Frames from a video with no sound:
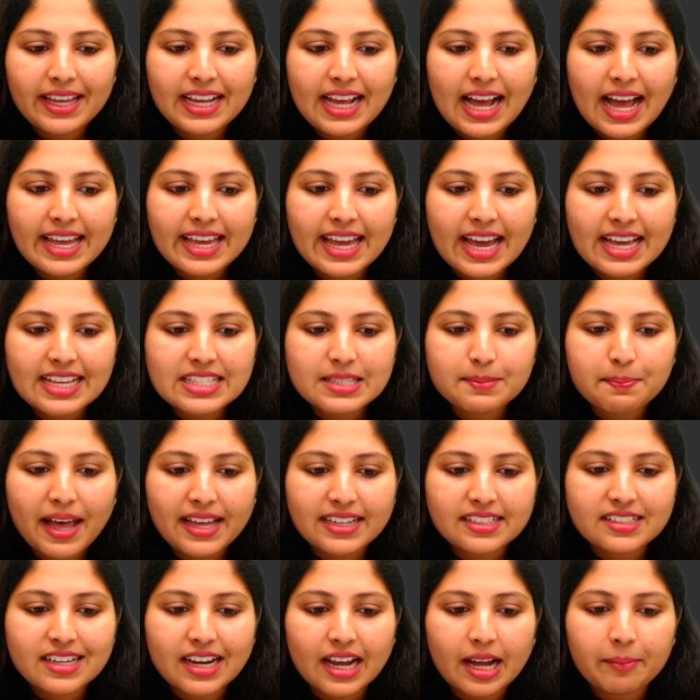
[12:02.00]

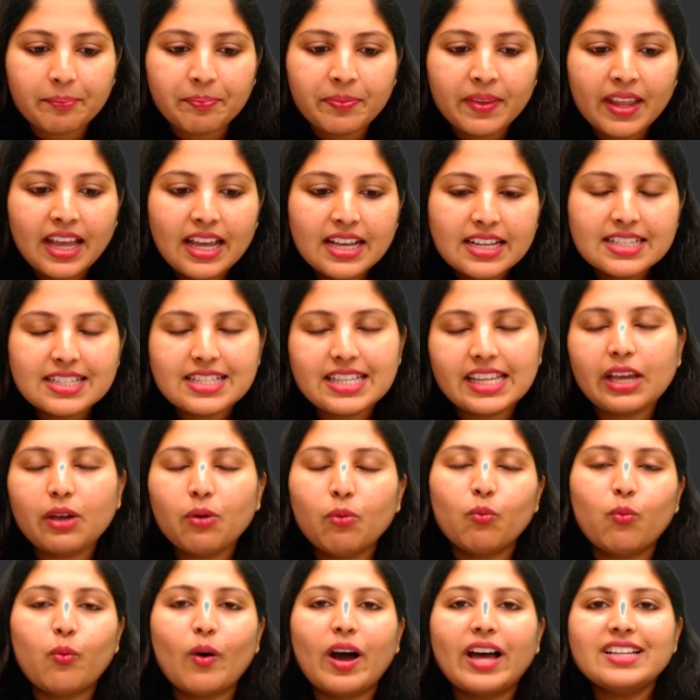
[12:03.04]
chiasmata? See,
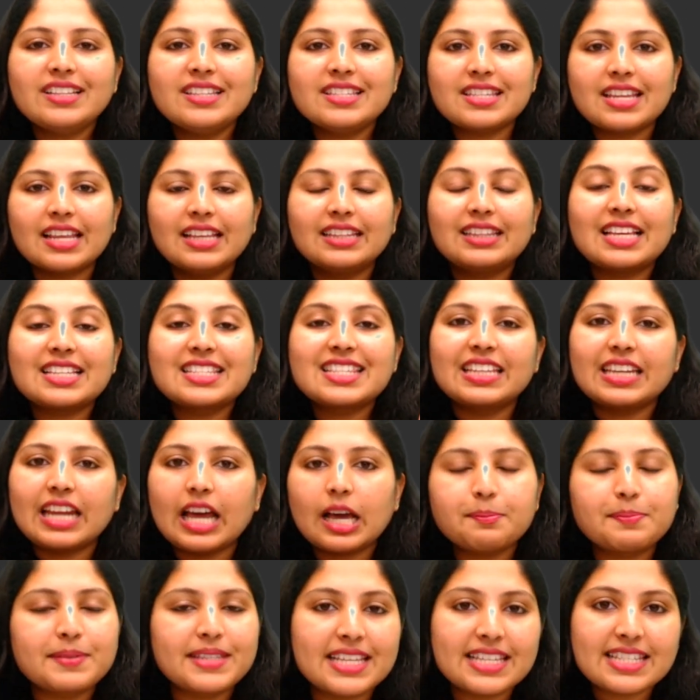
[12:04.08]
once the
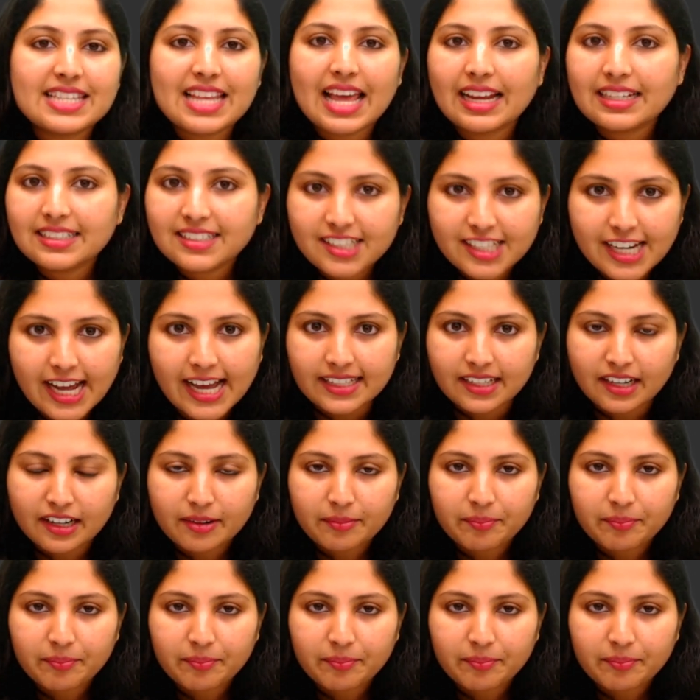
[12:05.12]
synapses done,